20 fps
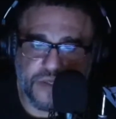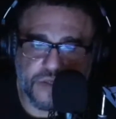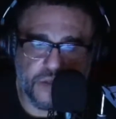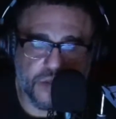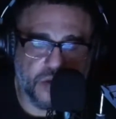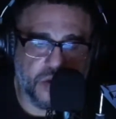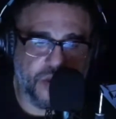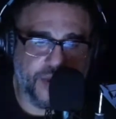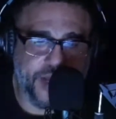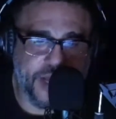
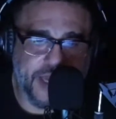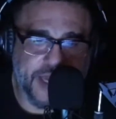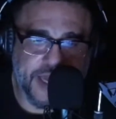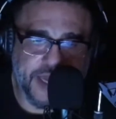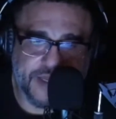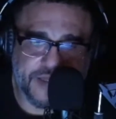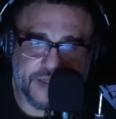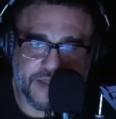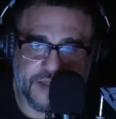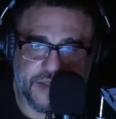Great
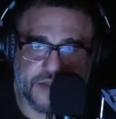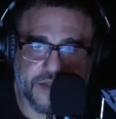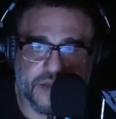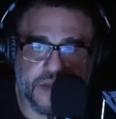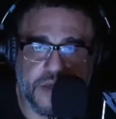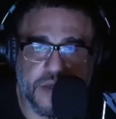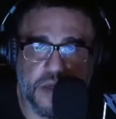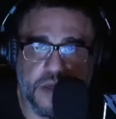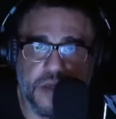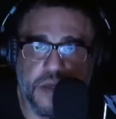guests,
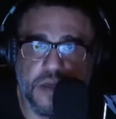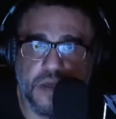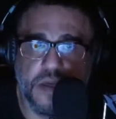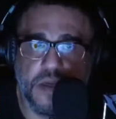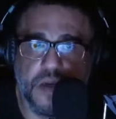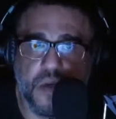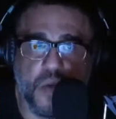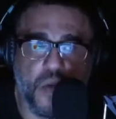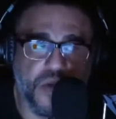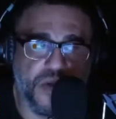
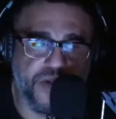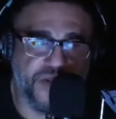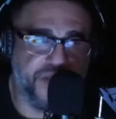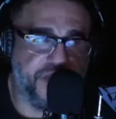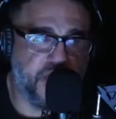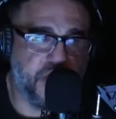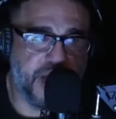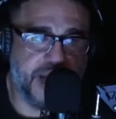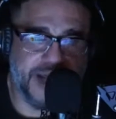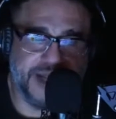wonderful
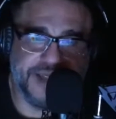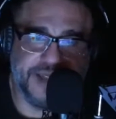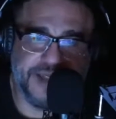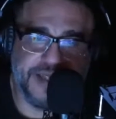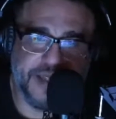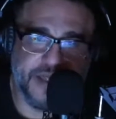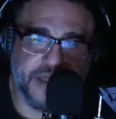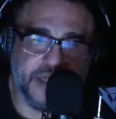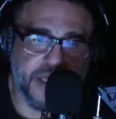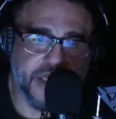
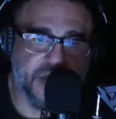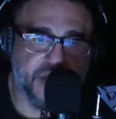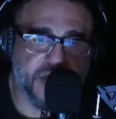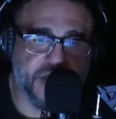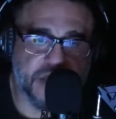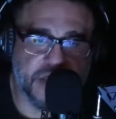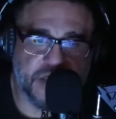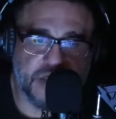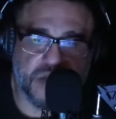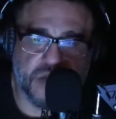content, interesting
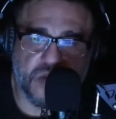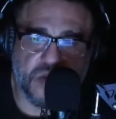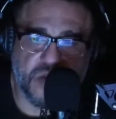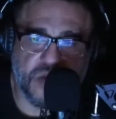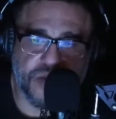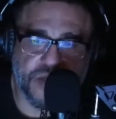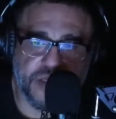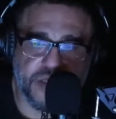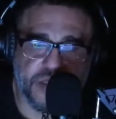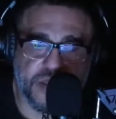
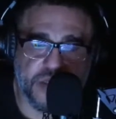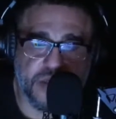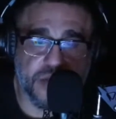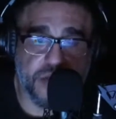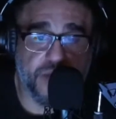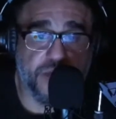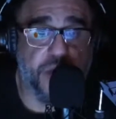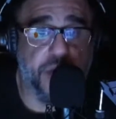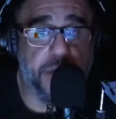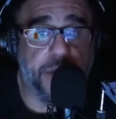stories,
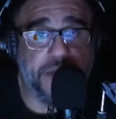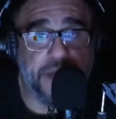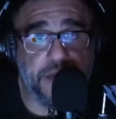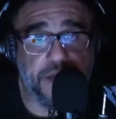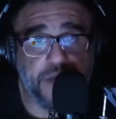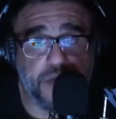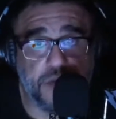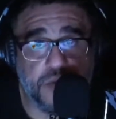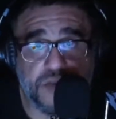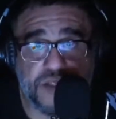real
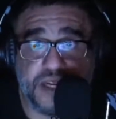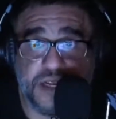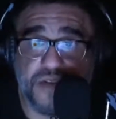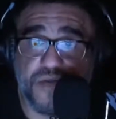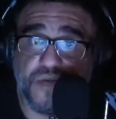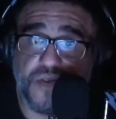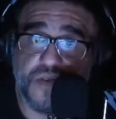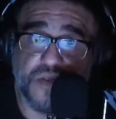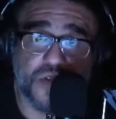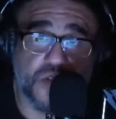people telling
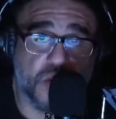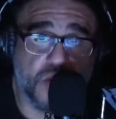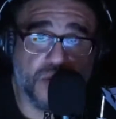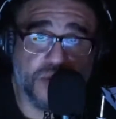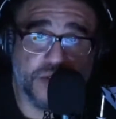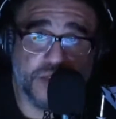real stories.